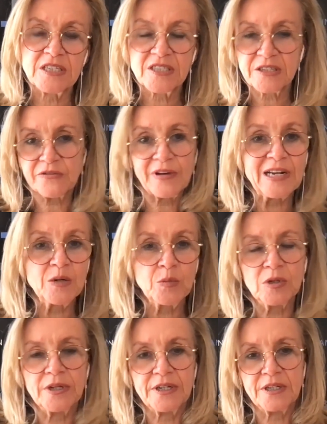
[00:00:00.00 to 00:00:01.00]
Is it
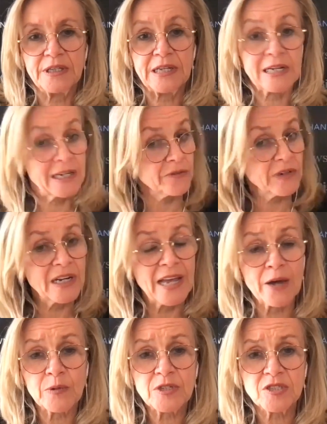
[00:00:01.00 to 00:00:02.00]
available in the eleven
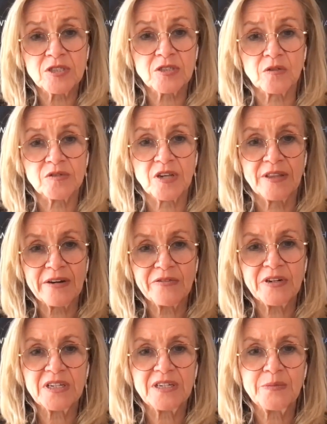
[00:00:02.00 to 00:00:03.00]
languages of South
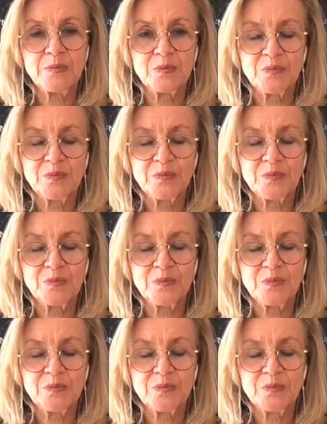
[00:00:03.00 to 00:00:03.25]
Africa?